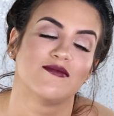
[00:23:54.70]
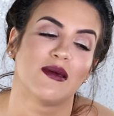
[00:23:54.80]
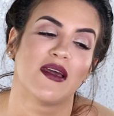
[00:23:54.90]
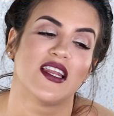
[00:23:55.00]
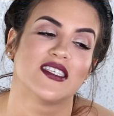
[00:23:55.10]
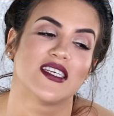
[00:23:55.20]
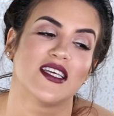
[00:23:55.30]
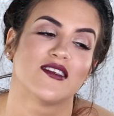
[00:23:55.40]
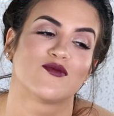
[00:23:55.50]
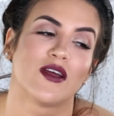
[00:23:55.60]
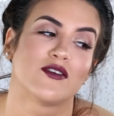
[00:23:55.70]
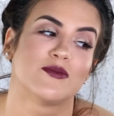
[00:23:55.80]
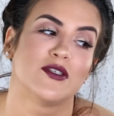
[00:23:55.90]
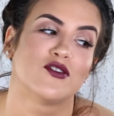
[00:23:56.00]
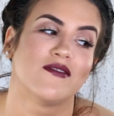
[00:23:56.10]
Maybe I need to eat this Rice
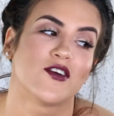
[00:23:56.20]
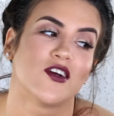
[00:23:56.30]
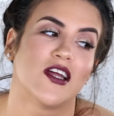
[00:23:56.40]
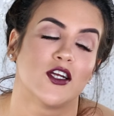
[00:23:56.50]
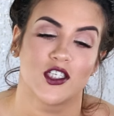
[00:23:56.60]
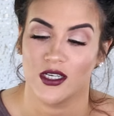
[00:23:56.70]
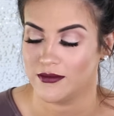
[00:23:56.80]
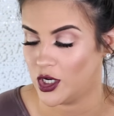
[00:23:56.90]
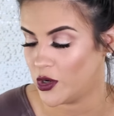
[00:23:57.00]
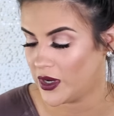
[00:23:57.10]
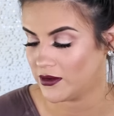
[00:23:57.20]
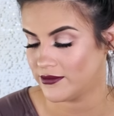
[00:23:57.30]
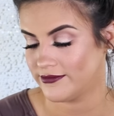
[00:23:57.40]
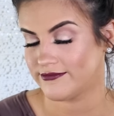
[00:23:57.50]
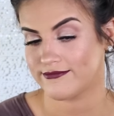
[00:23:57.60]
Krispie treat for energy. You know what?
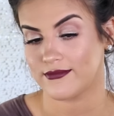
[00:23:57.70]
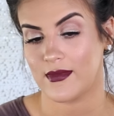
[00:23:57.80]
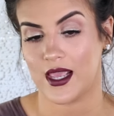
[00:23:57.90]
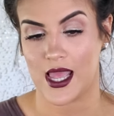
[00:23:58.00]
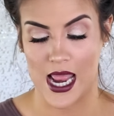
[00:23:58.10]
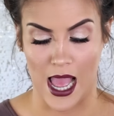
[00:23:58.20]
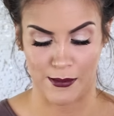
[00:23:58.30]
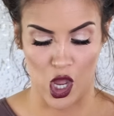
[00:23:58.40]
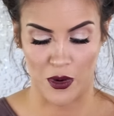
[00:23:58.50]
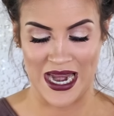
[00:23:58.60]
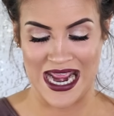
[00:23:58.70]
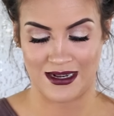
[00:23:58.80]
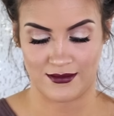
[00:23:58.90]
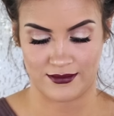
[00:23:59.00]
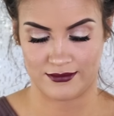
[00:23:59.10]
I'm going
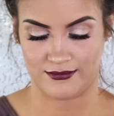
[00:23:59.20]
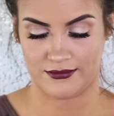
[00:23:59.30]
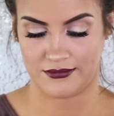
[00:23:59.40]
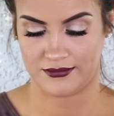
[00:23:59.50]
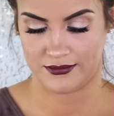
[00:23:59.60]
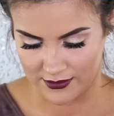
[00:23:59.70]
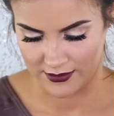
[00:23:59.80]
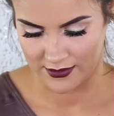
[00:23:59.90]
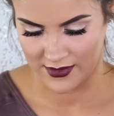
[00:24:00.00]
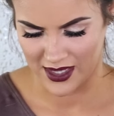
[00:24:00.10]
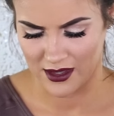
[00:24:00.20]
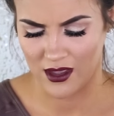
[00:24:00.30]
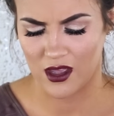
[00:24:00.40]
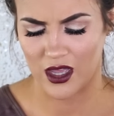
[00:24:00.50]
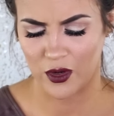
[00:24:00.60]
in.
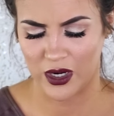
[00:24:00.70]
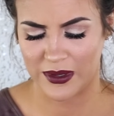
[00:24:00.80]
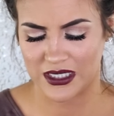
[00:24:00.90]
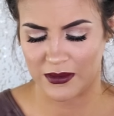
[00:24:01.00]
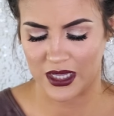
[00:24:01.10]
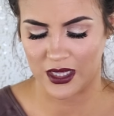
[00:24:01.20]
Oh, I don't want to mess up my